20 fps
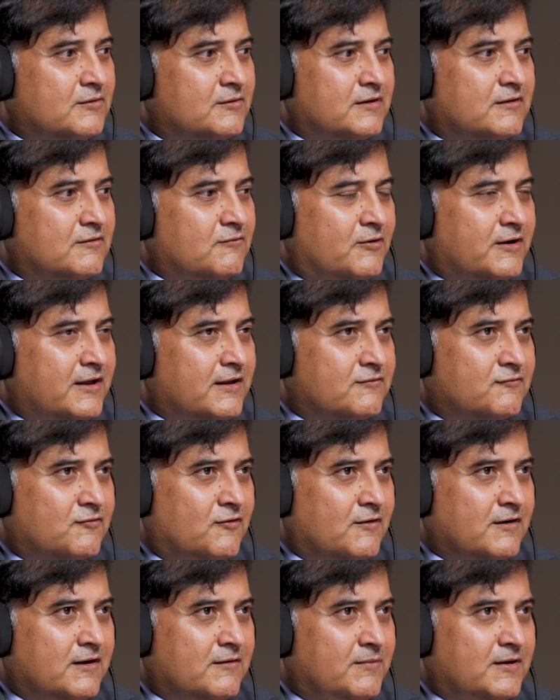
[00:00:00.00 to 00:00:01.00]
So this is what I
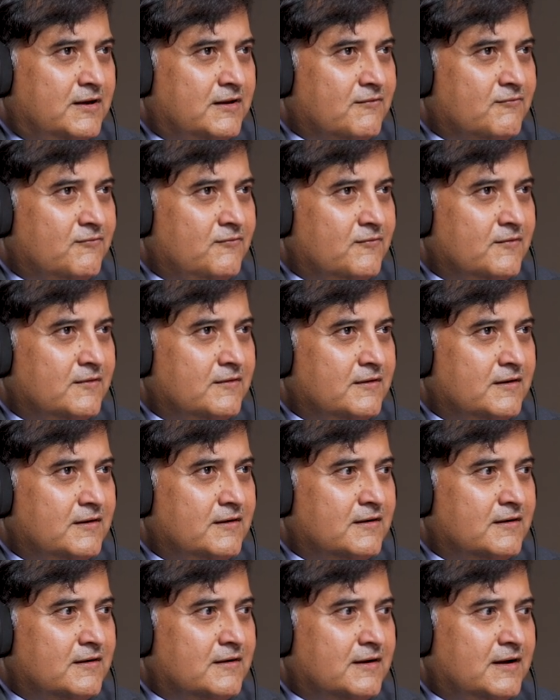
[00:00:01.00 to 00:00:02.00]
strongly believe,
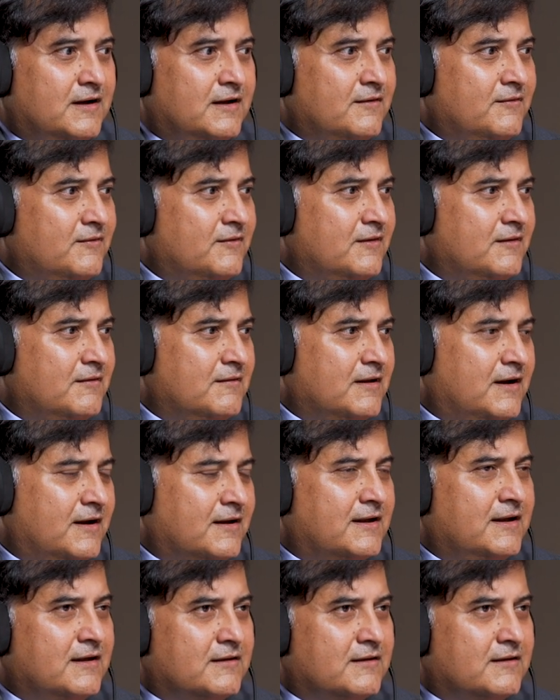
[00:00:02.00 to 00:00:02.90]
and I